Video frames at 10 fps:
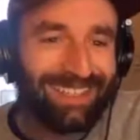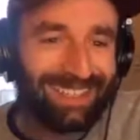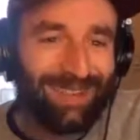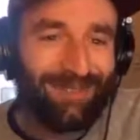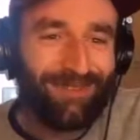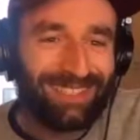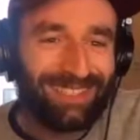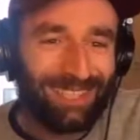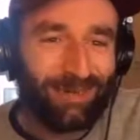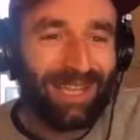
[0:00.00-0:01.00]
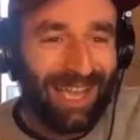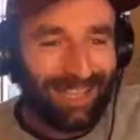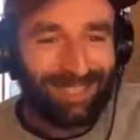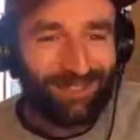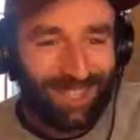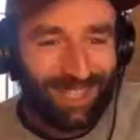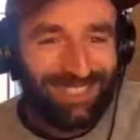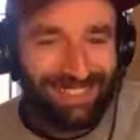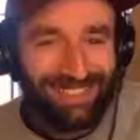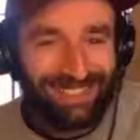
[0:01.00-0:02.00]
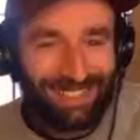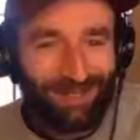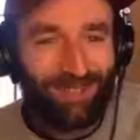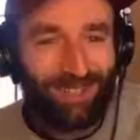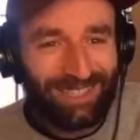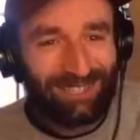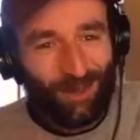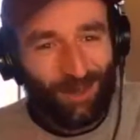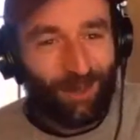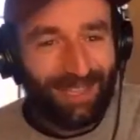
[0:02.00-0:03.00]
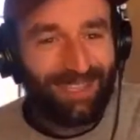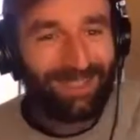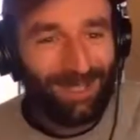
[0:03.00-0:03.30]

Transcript: the set of things that you can address in SQL is growing